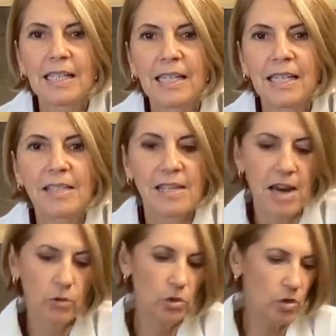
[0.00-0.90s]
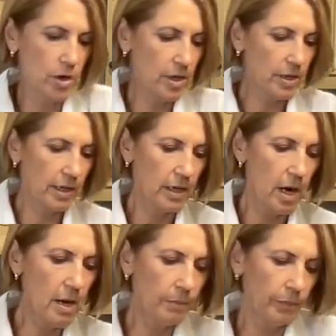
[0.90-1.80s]
it is now starting to thicken
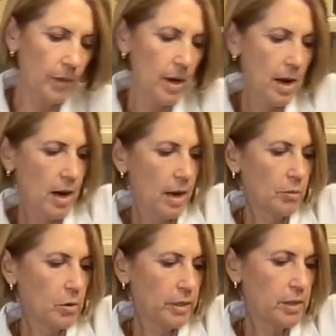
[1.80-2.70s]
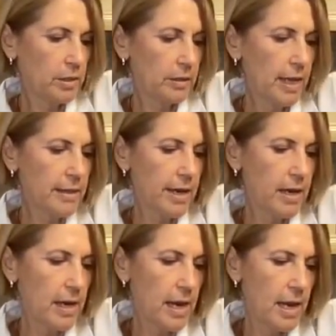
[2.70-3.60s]
up. I'm going to let
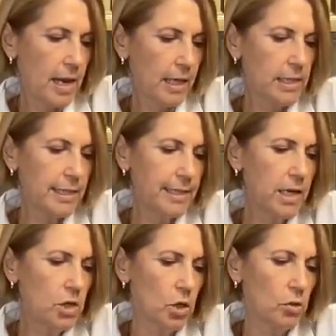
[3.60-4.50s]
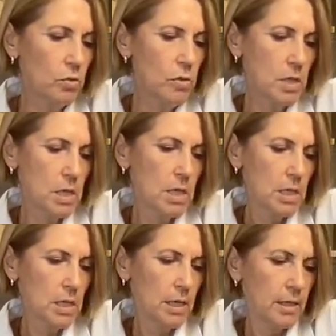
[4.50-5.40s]
that continue
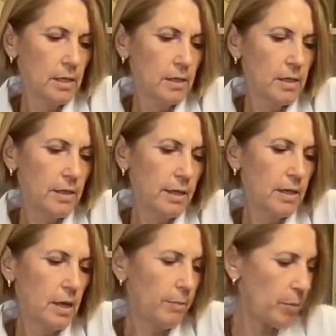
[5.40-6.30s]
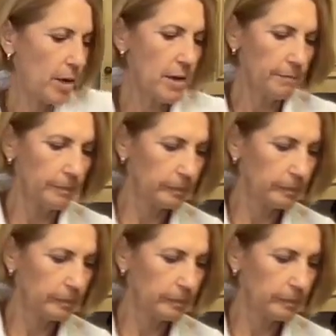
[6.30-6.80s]
to thicken up a bit.